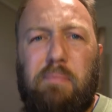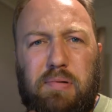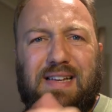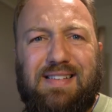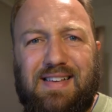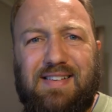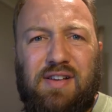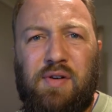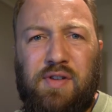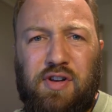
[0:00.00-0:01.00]
please let us
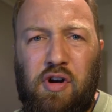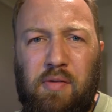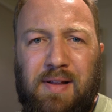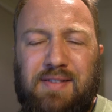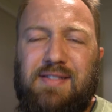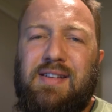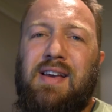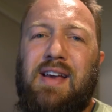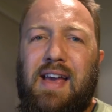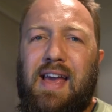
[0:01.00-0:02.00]
know in the comments,
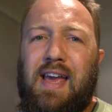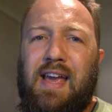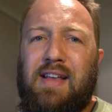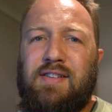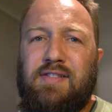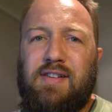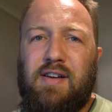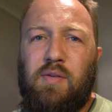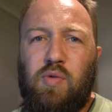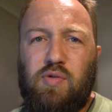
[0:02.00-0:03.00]
and
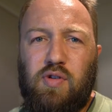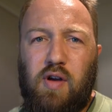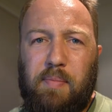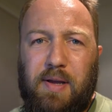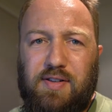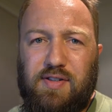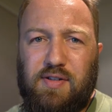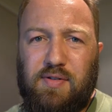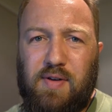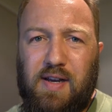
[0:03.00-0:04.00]
we'll do our best
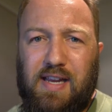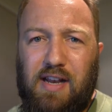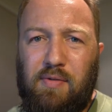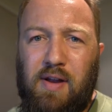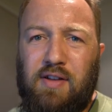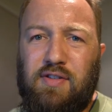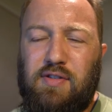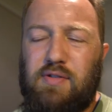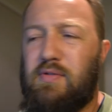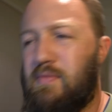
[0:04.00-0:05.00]
to get around
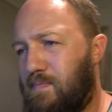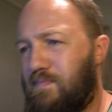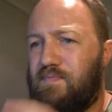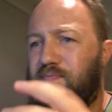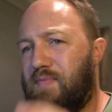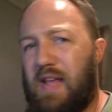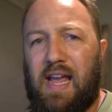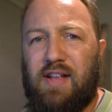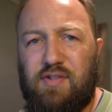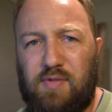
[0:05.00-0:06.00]
to
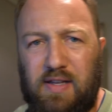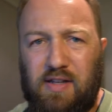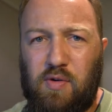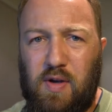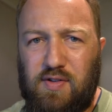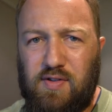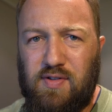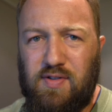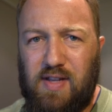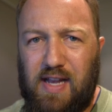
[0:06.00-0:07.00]
answering the
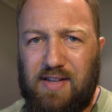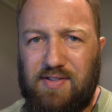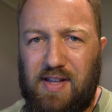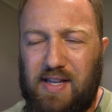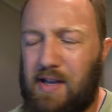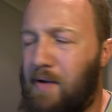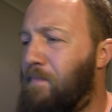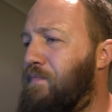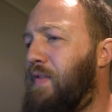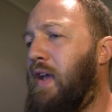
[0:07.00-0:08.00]
questions as they come.